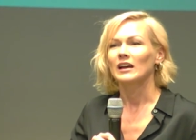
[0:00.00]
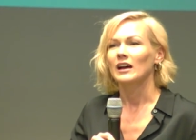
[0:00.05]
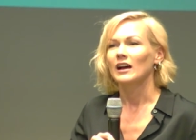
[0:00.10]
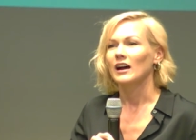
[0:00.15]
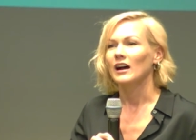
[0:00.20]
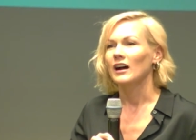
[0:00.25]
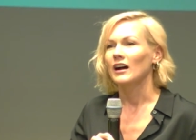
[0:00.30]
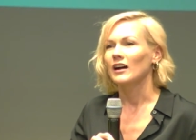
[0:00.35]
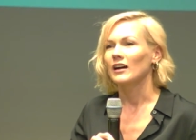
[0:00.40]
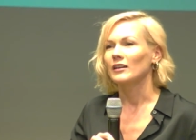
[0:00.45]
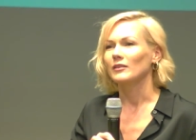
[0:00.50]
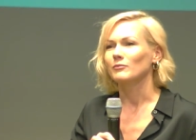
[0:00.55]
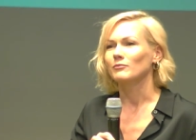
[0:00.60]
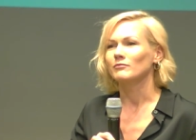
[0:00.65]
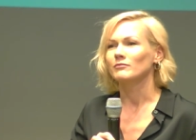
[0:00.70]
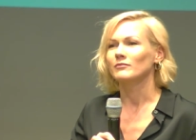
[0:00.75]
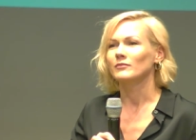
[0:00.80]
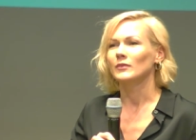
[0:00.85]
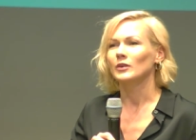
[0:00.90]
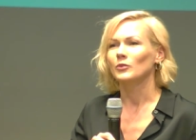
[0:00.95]

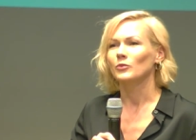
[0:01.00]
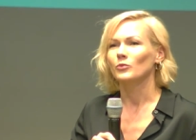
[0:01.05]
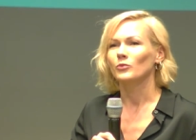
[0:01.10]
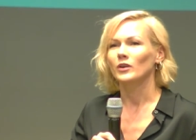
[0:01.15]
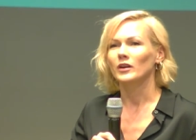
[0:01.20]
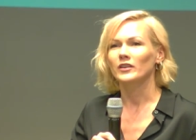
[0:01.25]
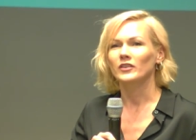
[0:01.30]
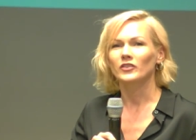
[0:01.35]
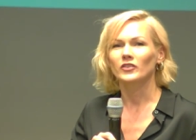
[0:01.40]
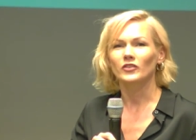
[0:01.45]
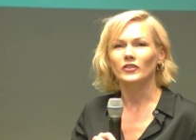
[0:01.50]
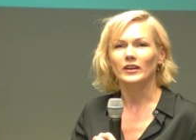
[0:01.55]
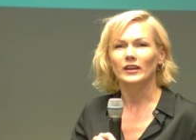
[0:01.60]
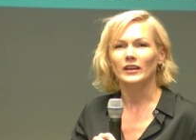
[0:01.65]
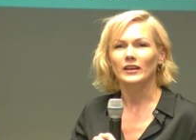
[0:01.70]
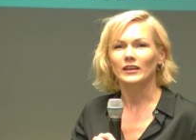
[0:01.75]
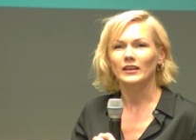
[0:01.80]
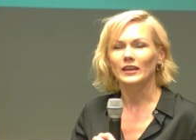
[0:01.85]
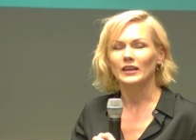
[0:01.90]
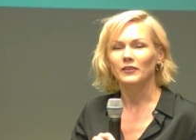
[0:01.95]
I'm
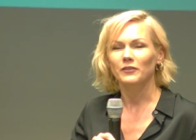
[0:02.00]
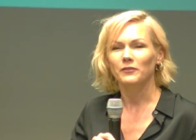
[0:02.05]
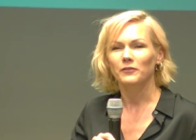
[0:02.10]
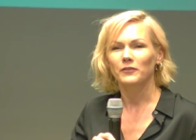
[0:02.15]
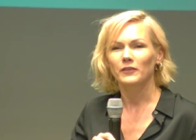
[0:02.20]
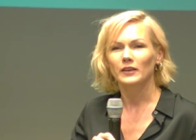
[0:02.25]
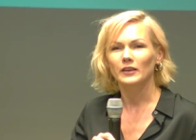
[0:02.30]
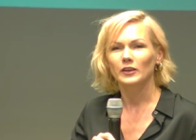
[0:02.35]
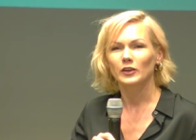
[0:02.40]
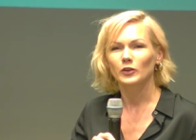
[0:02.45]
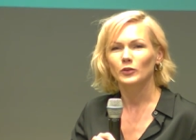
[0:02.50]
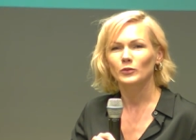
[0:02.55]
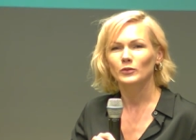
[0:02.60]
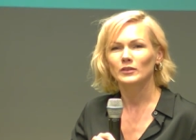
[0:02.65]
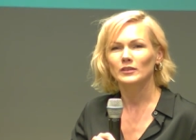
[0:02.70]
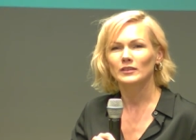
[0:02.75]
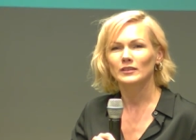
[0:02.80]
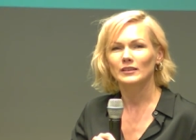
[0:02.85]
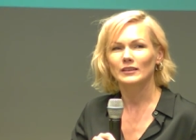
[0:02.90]
wondering if you'd